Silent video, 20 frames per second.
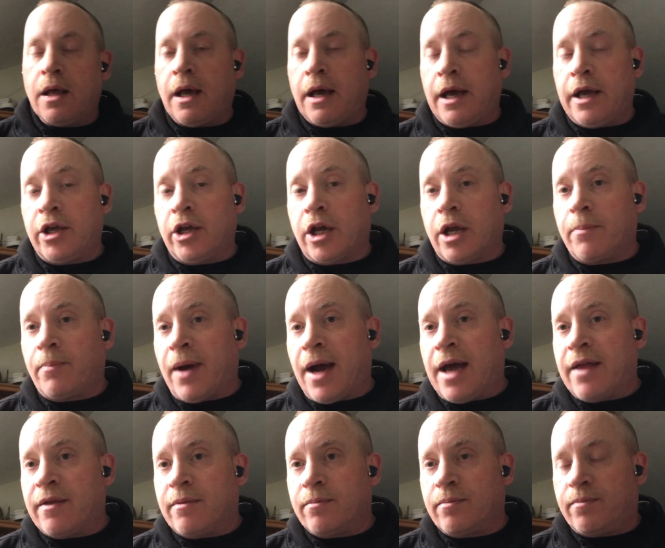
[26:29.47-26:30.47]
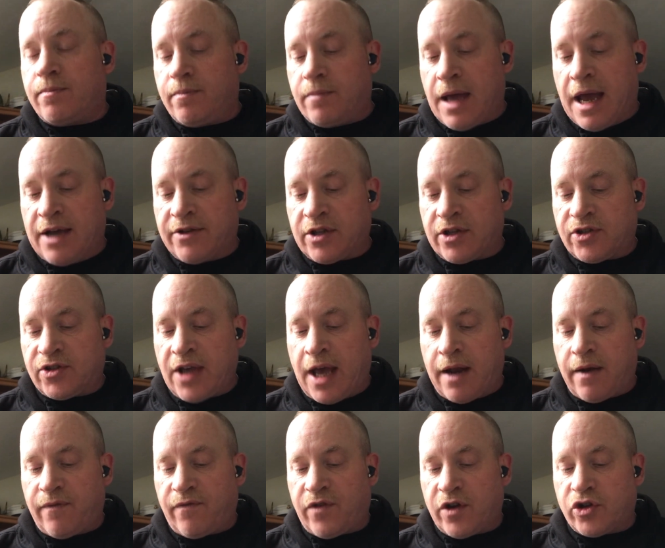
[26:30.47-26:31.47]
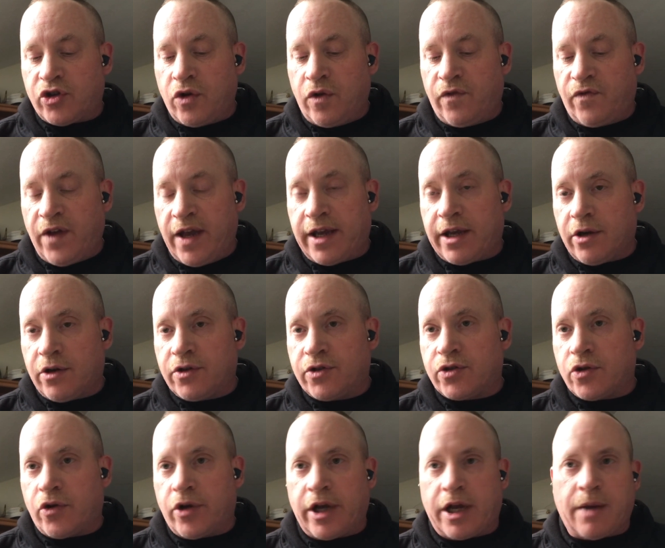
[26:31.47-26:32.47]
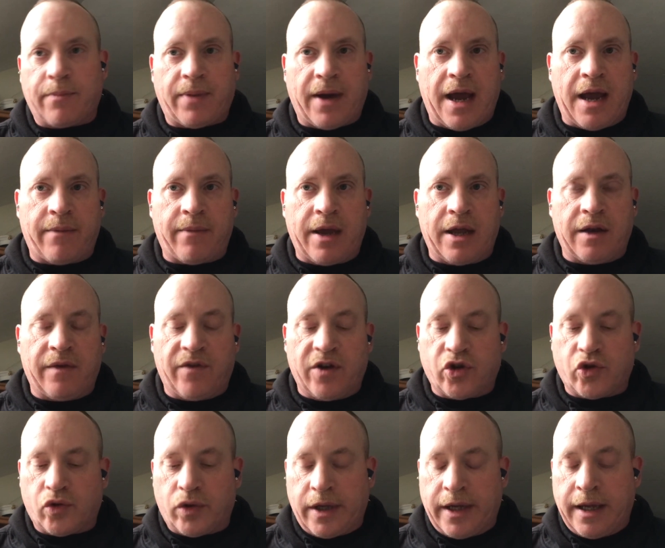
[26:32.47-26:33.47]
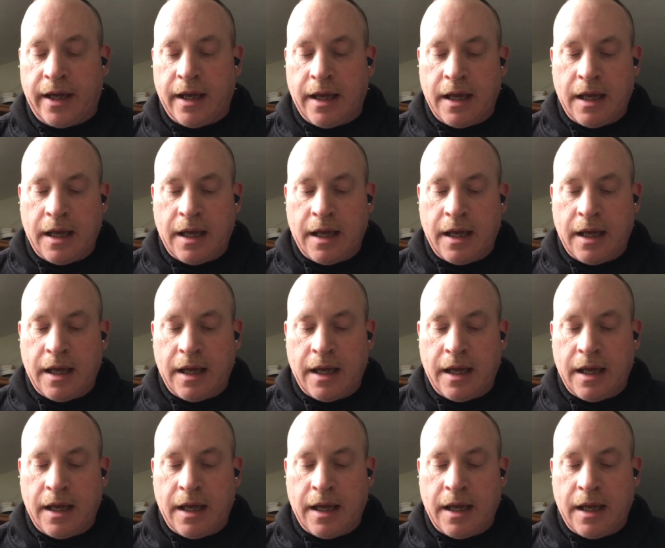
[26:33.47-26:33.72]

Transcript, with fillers: Uh, you can buy them as a set for two figures, or you can buy them individually.